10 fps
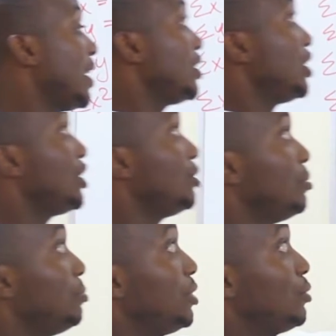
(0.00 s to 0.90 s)

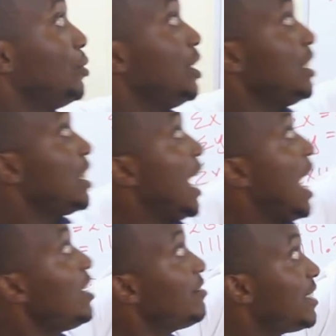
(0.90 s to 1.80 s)
relationship between
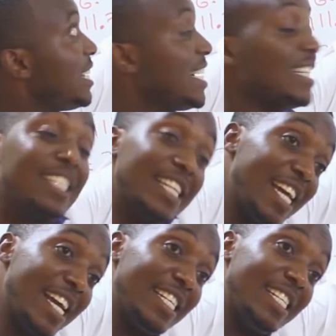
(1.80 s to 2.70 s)
advertising
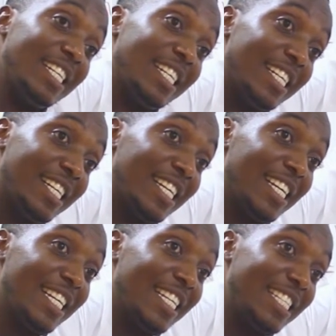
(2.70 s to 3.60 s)
and
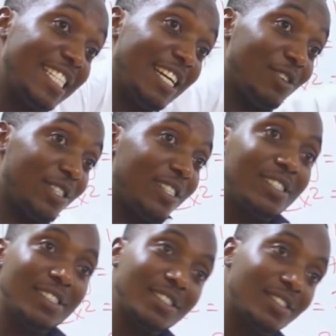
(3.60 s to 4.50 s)
sales,
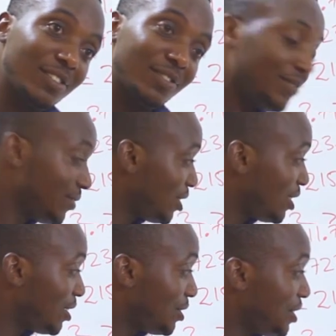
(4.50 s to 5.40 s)

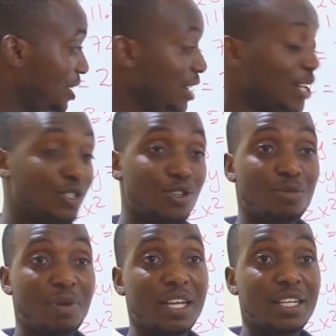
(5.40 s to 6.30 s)
as
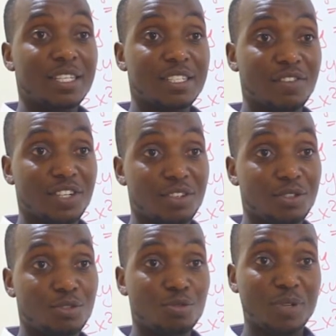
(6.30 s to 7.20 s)
shown by
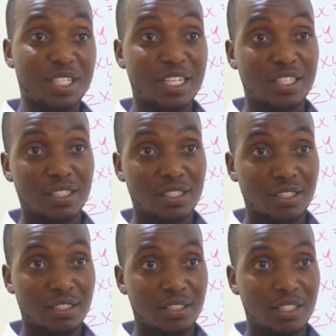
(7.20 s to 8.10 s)
72%.
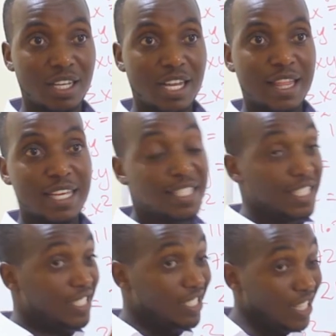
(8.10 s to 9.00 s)
That's the
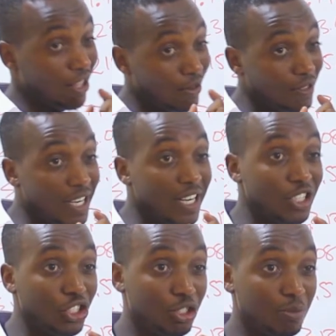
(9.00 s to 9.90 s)
strength of the
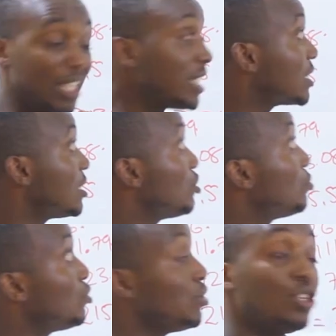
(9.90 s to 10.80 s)
relationship that exists
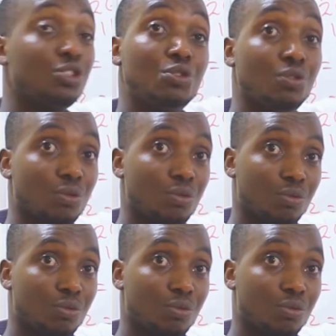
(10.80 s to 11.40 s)
between these two.